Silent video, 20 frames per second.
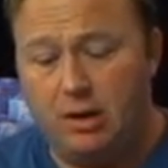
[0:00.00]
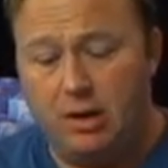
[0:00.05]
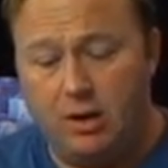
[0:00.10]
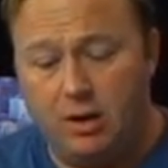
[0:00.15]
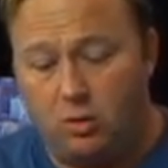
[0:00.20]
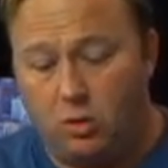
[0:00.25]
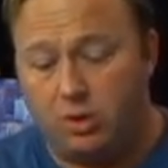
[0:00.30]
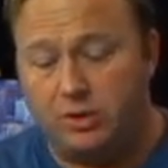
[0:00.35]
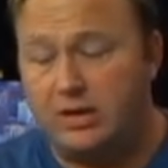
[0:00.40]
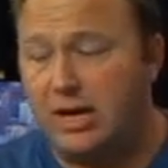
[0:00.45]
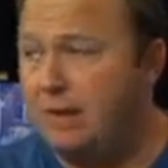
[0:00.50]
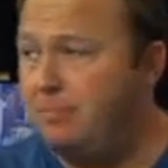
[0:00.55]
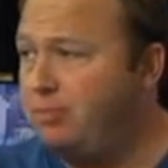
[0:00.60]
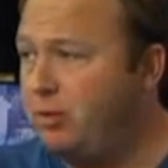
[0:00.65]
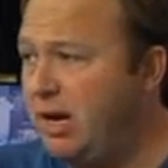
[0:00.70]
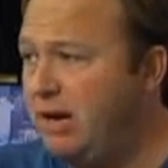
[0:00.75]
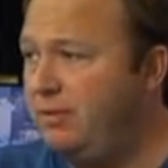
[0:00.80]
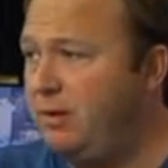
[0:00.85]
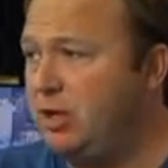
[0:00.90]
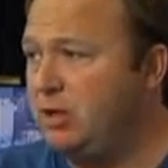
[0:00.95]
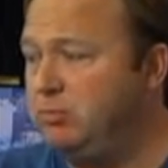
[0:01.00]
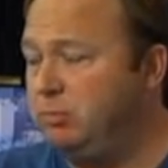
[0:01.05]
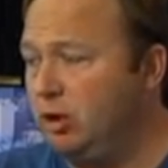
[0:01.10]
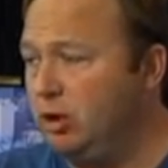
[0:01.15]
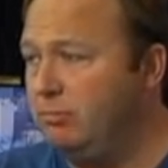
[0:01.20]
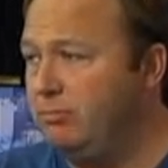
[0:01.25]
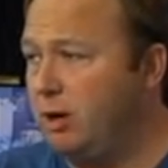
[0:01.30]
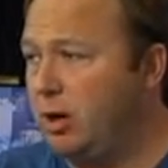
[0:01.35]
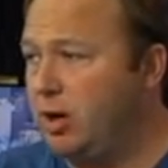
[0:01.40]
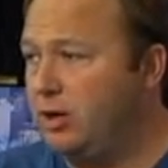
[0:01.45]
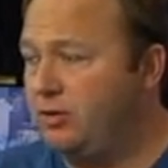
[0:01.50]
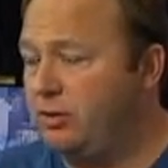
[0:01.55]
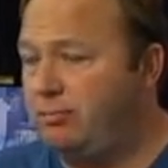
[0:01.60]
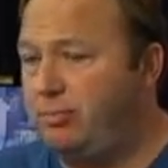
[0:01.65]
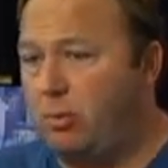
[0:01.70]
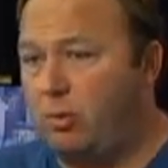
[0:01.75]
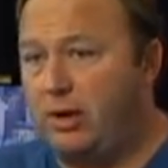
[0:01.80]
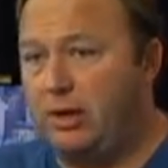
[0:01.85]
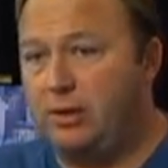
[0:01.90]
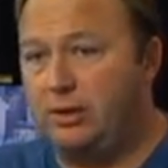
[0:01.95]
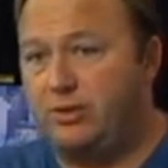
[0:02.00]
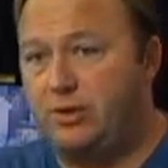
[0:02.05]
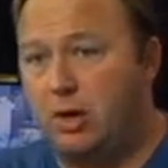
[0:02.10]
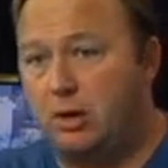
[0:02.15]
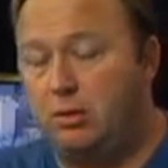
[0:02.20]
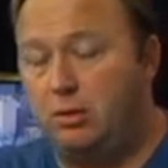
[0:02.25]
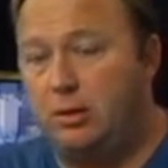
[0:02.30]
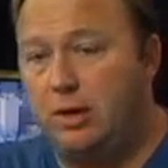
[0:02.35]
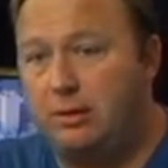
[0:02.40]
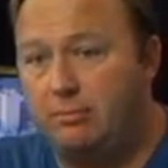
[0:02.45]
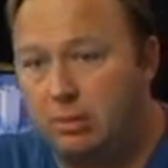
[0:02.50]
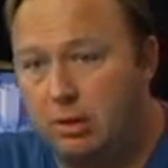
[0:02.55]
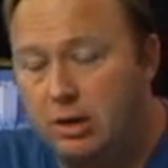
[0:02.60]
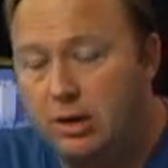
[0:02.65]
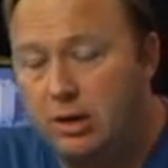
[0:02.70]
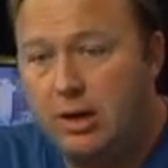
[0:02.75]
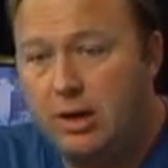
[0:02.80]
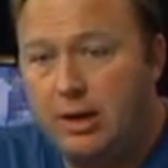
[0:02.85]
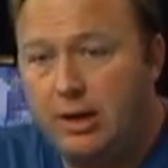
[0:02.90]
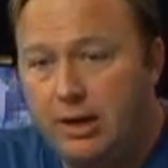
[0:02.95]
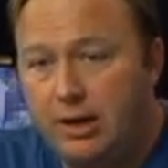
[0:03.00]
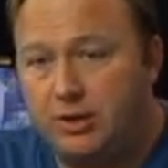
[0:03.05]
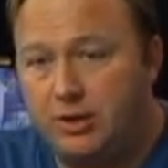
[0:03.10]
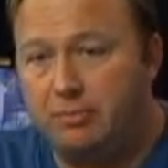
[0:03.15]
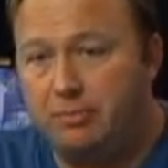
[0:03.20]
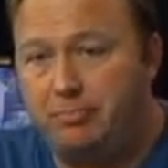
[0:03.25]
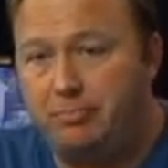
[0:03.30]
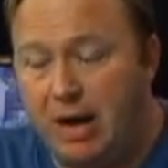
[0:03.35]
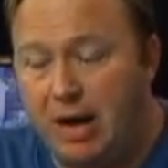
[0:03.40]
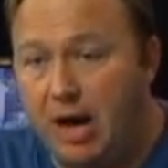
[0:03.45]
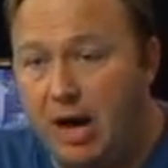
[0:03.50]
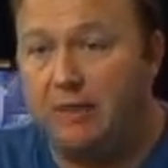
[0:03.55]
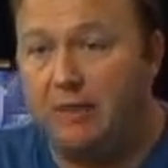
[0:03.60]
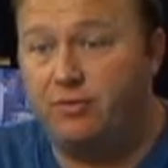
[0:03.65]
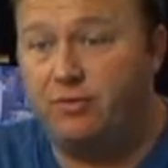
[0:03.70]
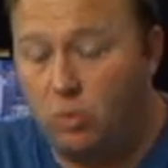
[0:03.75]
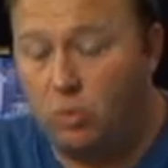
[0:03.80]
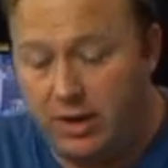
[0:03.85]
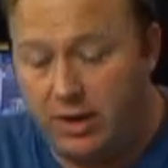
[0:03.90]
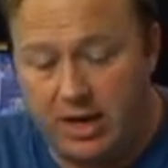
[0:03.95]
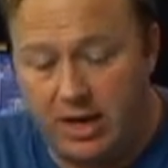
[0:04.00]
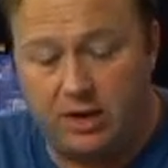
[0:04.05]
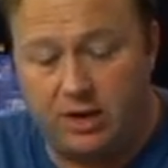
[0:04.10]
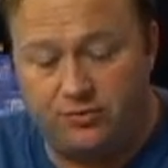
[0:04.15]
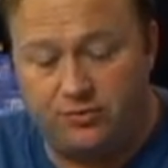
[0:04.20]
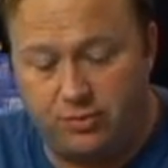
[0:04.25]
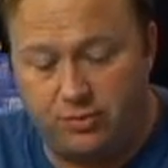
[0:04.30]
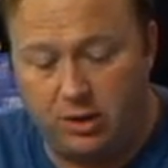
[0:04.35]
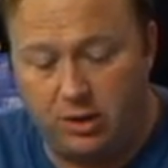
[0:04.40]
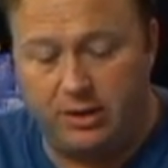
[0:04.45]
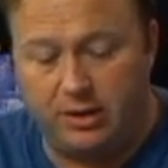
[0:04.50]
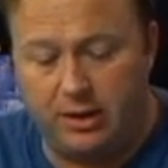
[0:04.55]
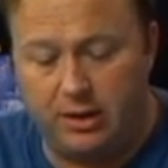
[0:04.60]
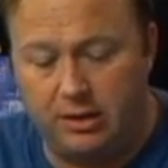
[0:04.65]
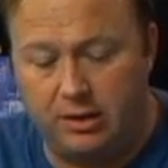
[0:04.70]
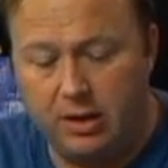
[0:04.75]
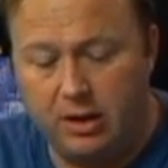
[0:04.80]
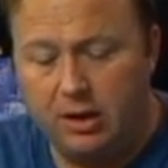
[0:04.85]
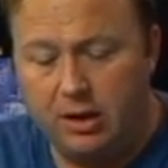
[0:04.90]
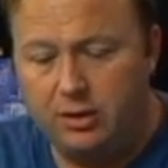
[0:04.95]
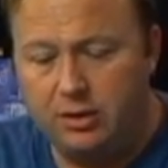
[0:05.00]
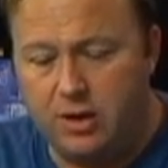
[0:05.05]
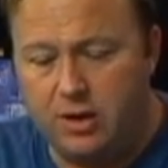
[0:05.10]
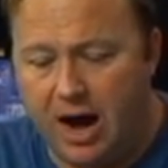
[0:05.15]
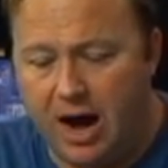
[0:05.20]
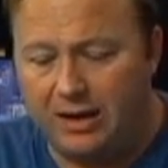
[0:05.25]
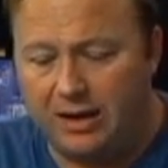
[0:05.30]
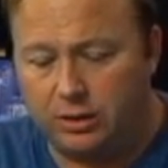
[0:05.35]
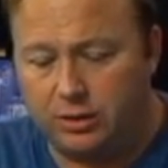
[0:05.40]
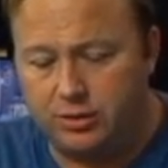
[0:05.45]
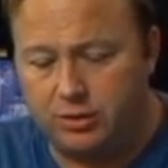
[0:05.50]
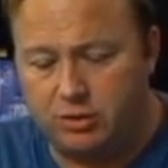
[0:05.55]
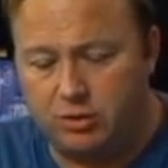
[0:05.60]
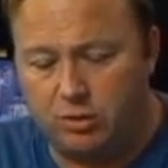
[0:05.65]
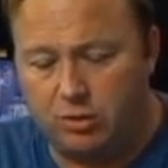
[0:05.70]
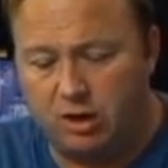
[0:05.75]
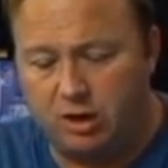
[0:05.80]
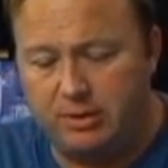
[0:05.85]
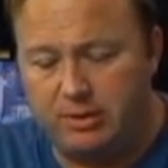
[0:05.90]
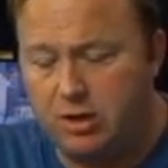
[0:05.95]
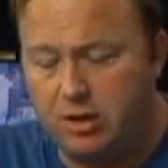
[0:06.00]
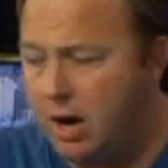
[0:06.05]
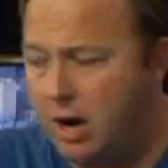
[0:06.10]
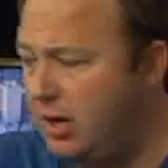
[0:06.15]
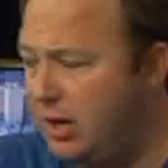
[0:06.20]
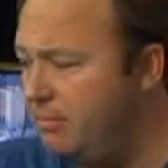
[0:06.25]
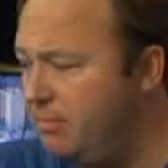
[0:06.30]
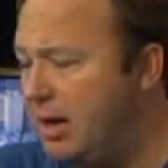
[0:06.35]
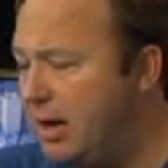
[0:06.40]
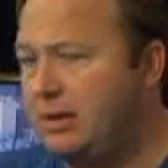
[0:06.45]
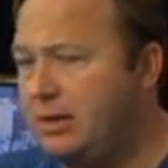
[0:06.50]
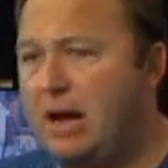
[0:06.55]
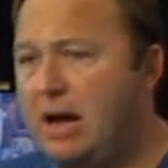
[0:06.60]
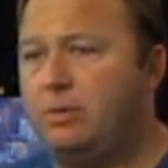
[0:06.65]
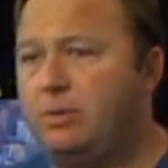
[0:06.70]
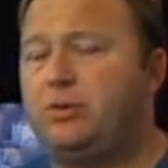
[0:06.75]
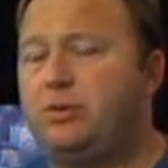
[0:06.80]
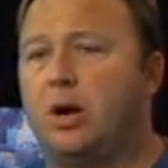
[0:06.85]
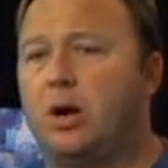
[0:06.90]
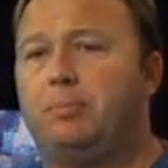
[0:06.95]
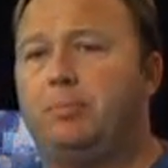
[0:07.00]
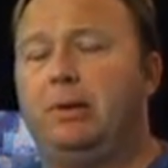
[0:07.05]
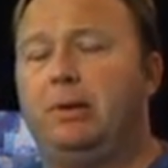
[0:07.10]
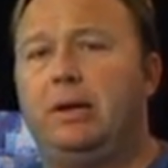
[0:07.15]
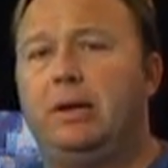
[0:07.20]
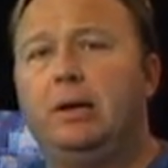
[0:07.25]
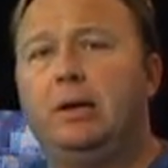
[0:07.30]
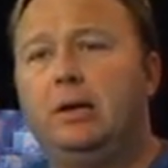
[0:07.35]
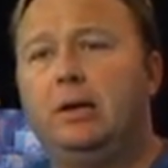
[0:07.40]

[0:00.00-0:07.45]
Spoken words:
And of course, I had previous Bloombergs reporting the total number is above $28 trillion. So we're going to be talking about that with Tarpley